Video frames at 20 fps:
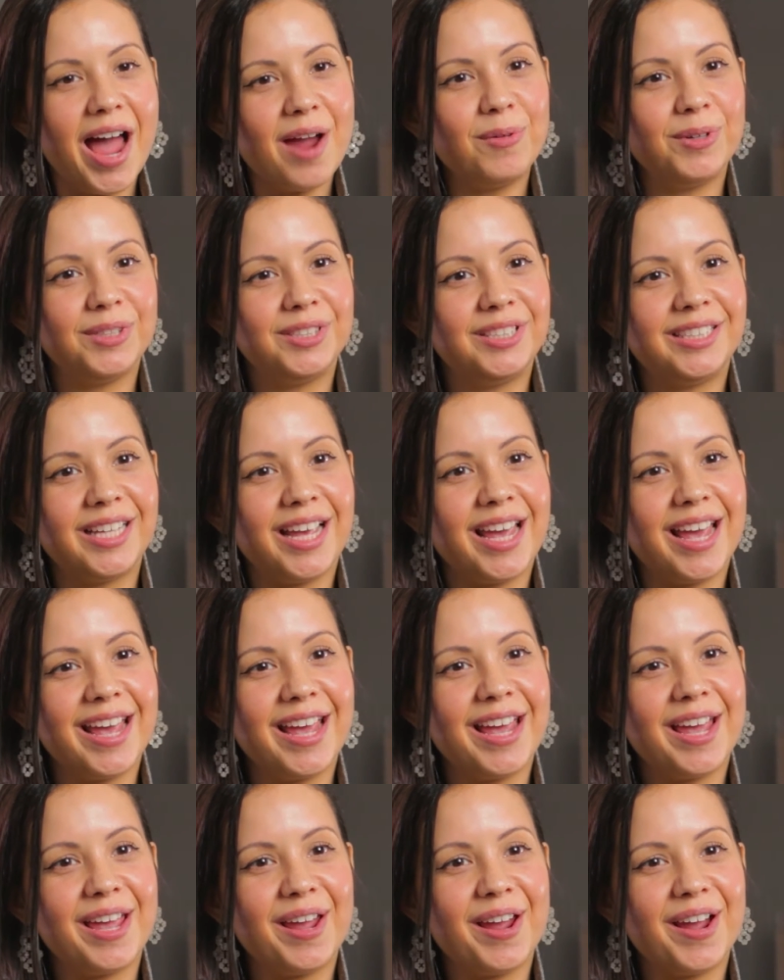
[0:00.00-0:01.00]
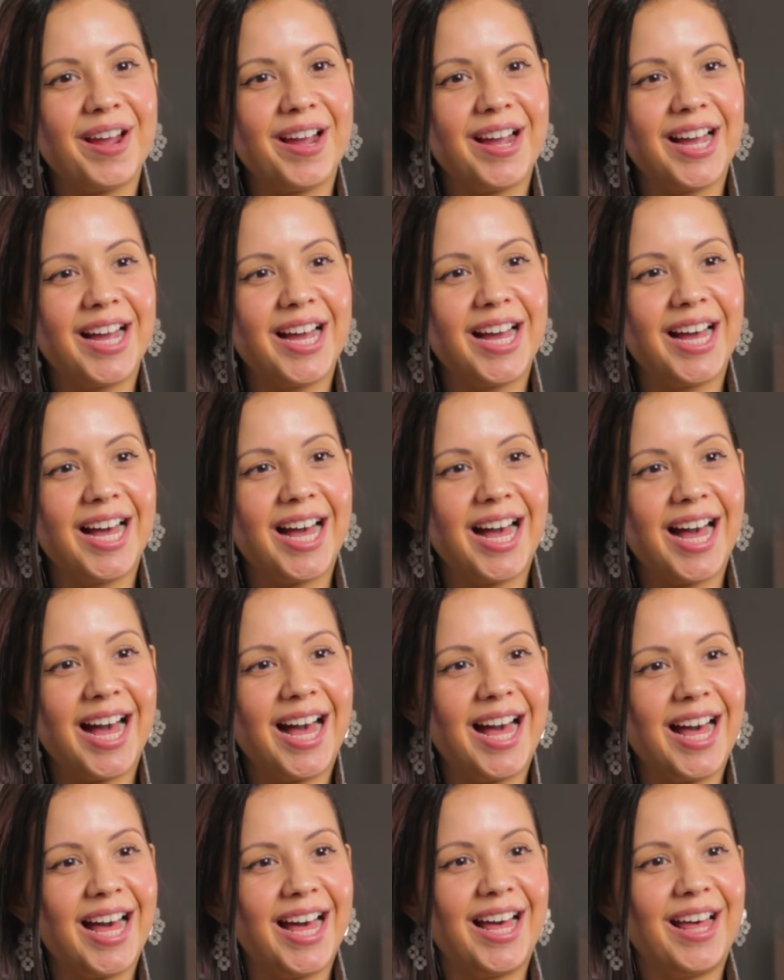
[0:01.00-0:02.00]
I would say
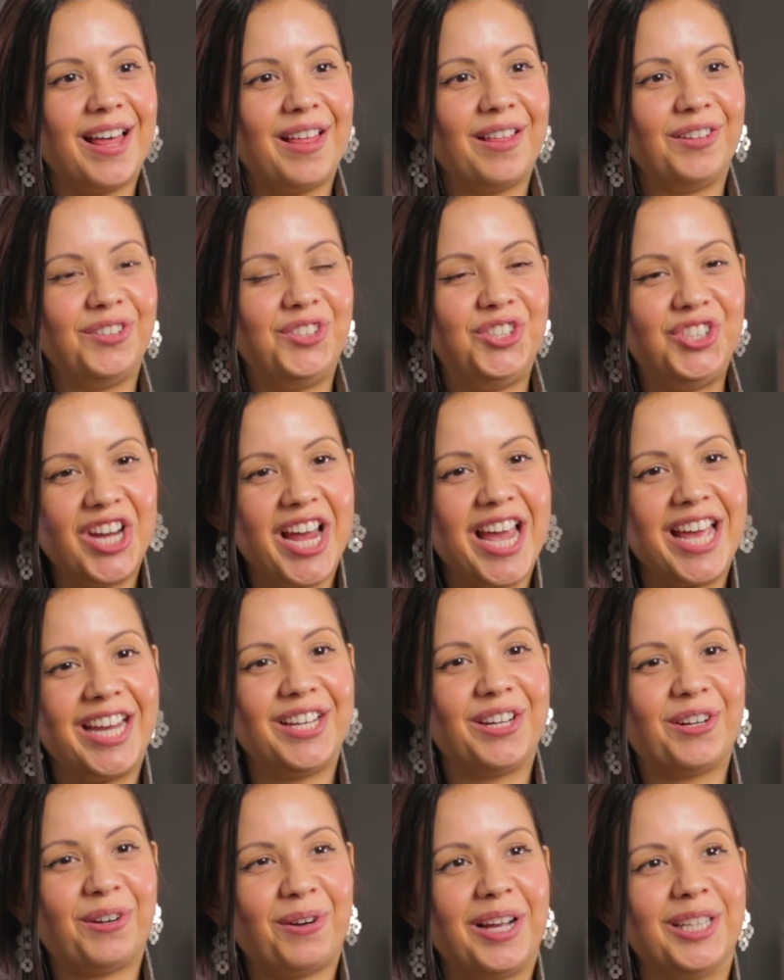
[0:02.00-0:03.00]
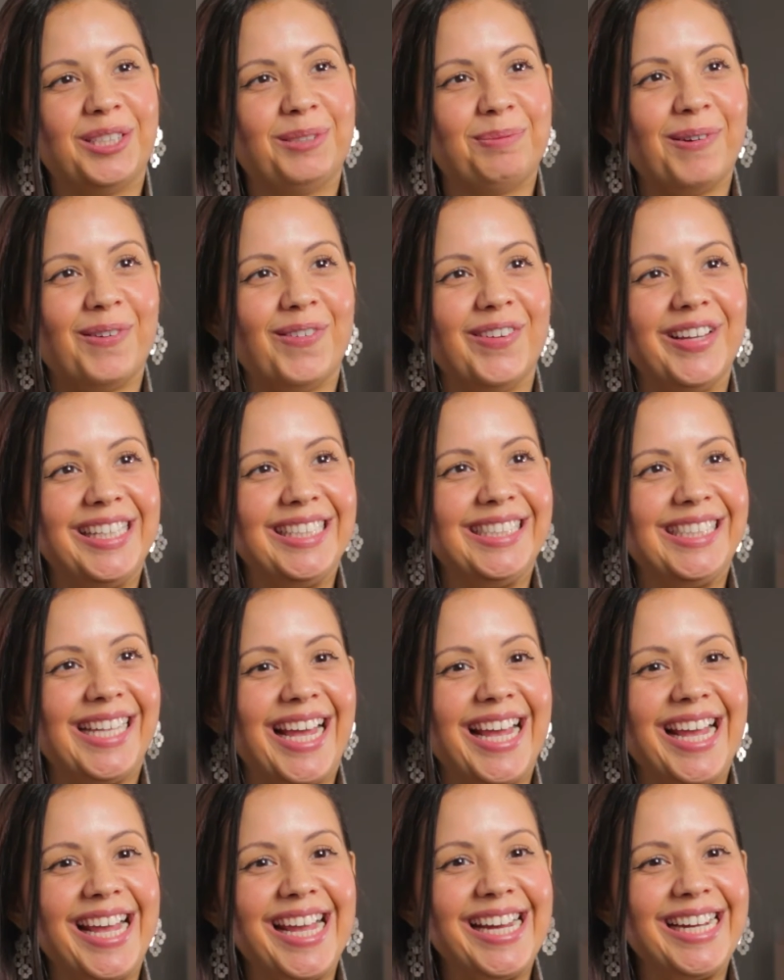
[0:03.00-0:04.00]
Jen Crespo is
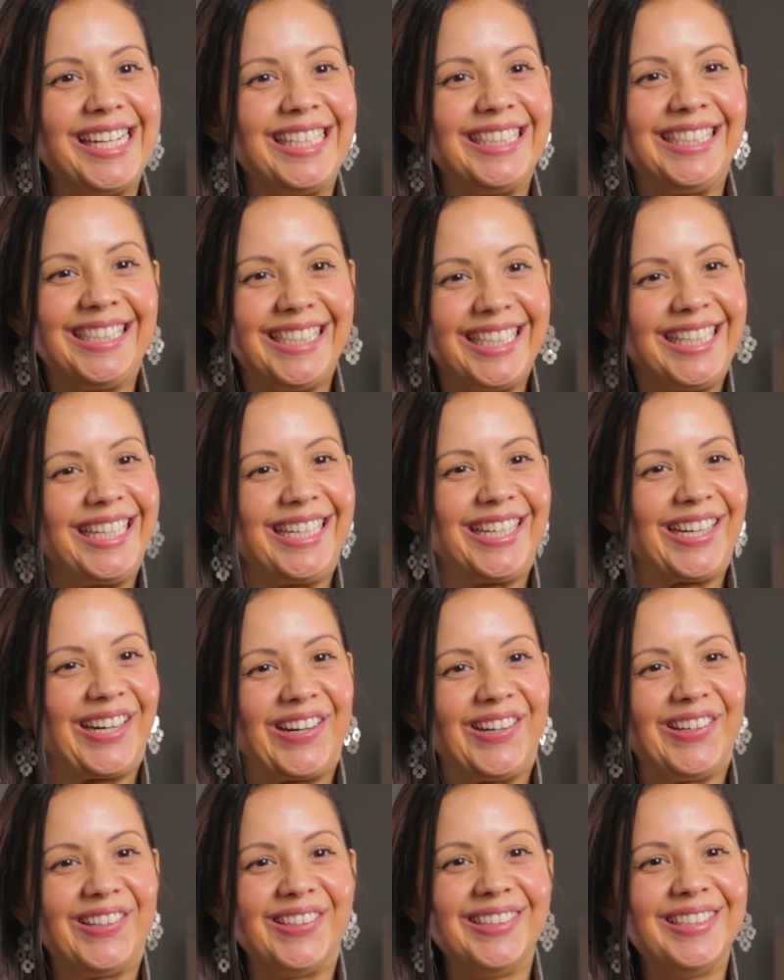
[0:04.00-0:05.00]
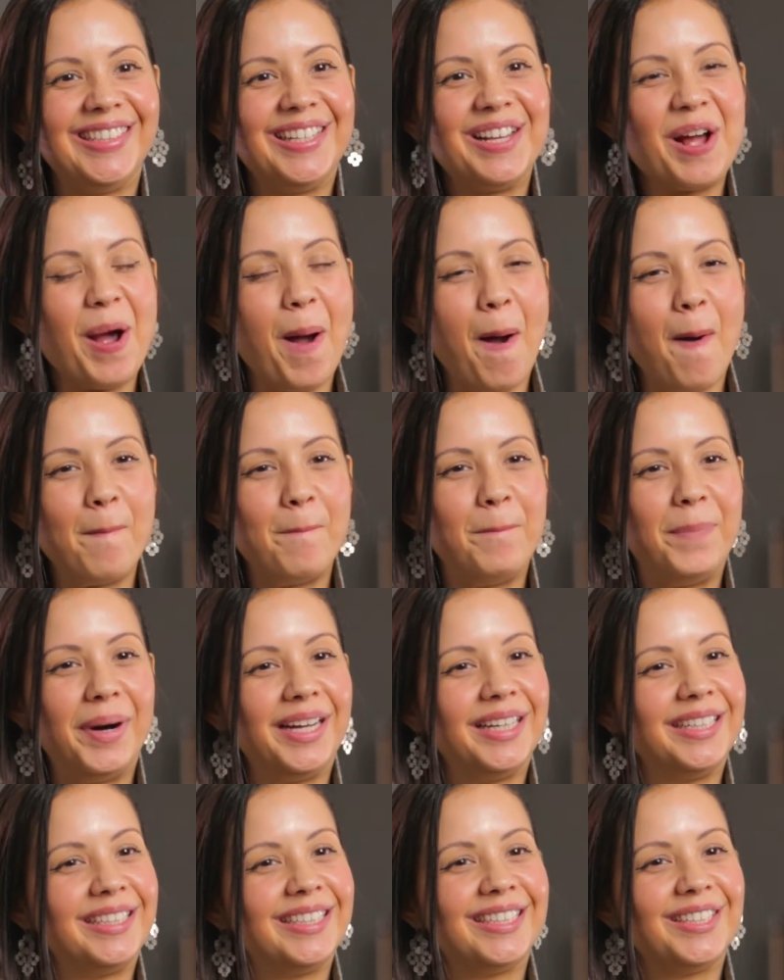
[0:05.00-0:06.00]
a city girl,
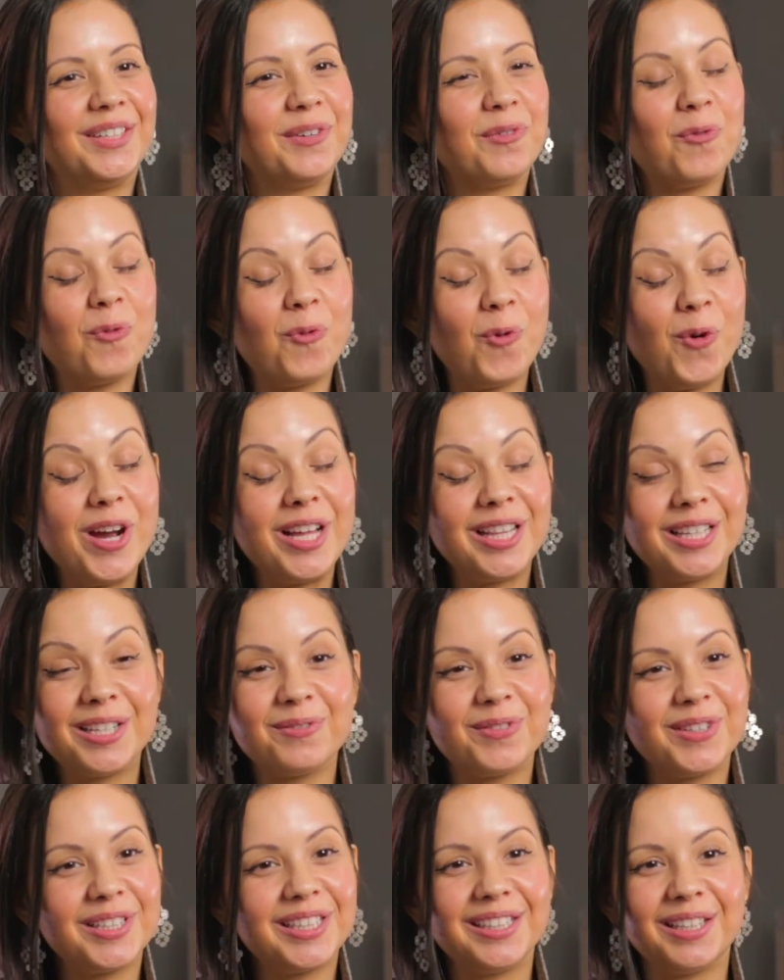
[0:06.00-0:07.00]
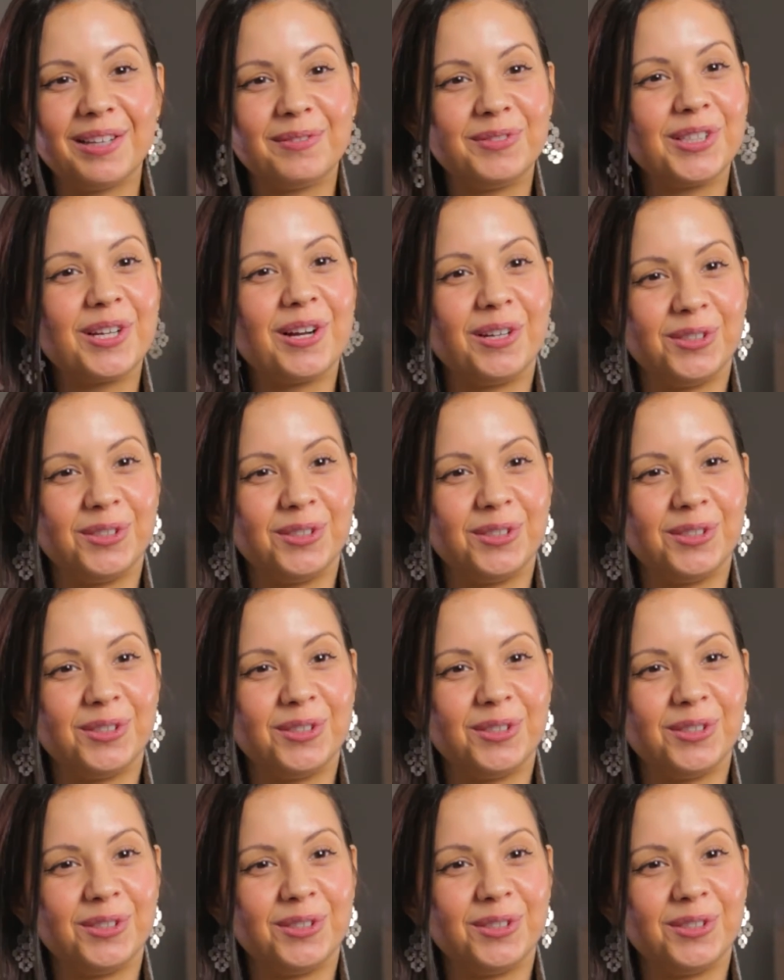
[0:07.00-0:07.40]
but really, really loves the